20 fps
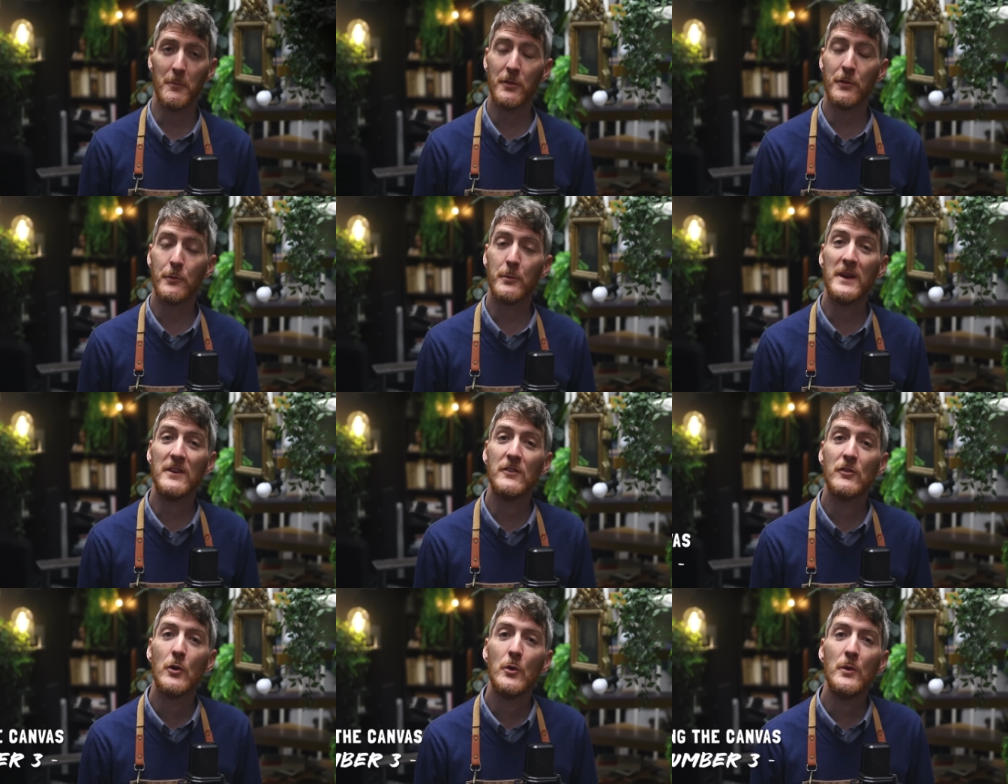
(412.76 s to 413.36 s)

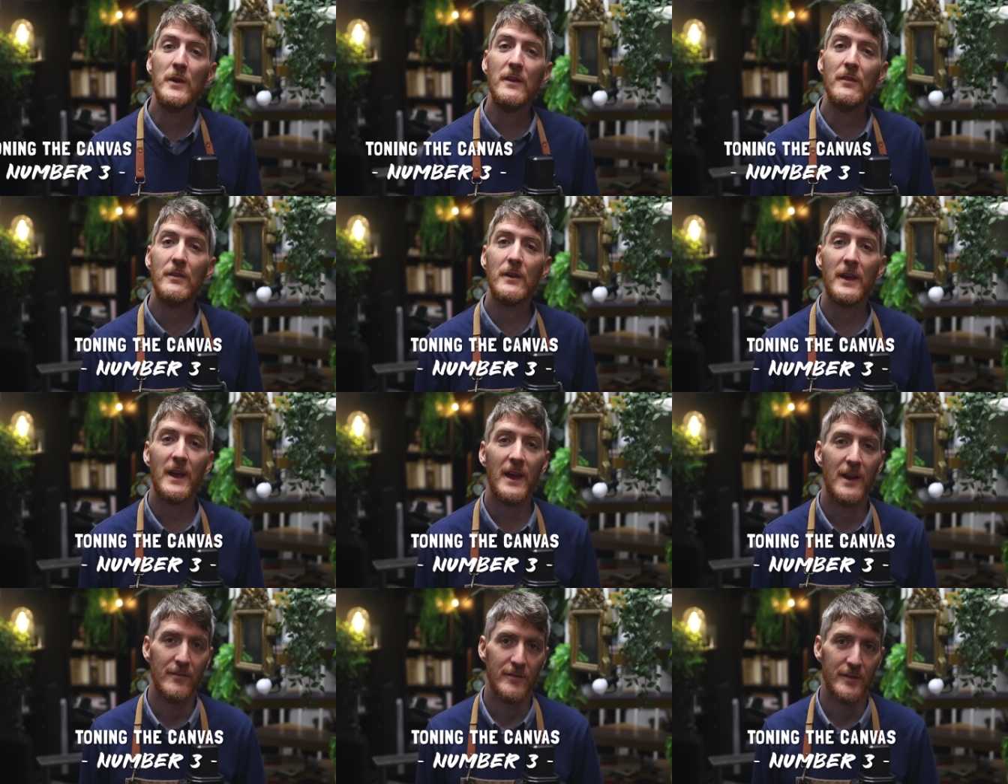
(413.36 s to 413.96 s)
3, toning the
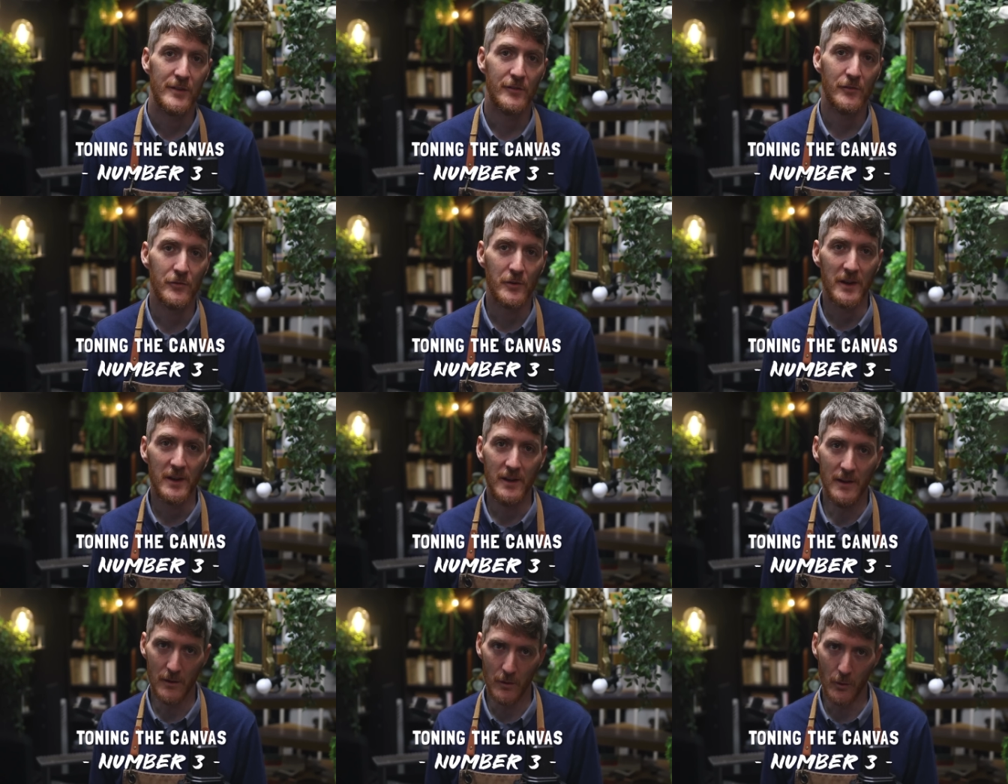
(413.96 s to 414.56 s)
canvas to
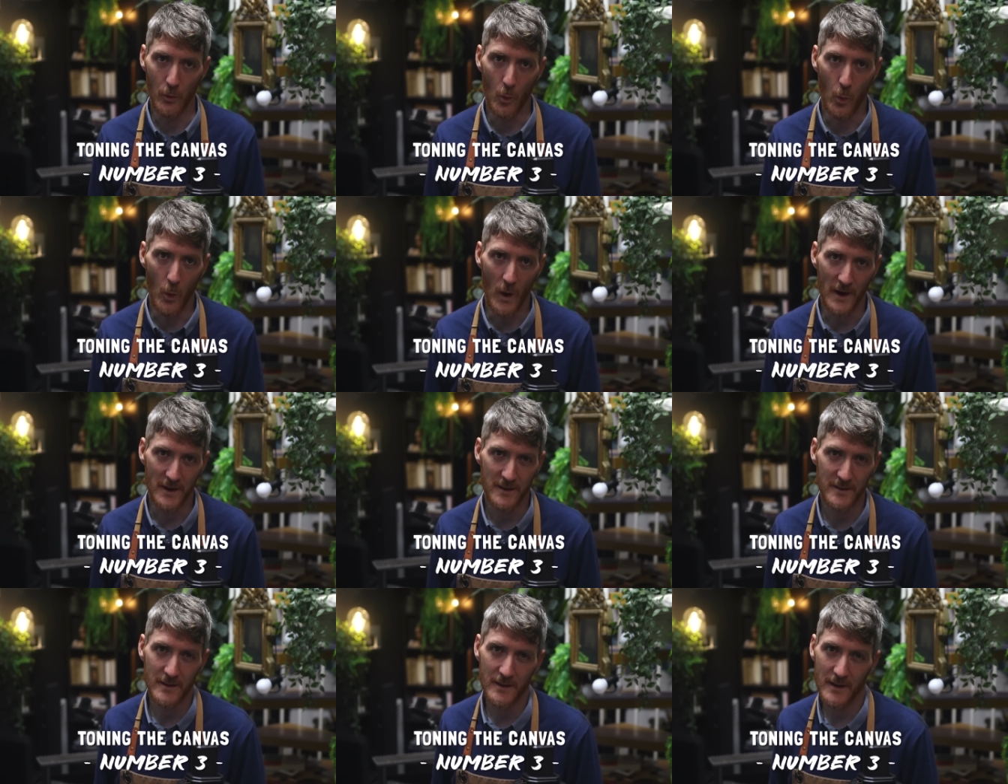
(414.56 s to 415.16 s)
kill the
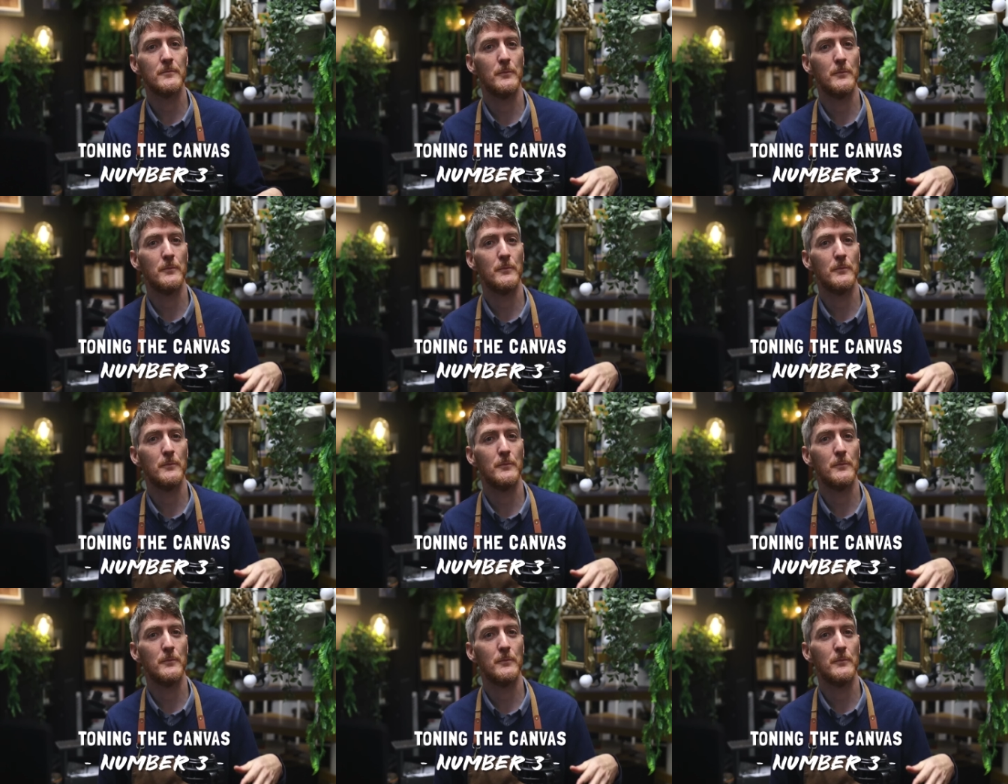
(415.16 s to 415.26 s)
white.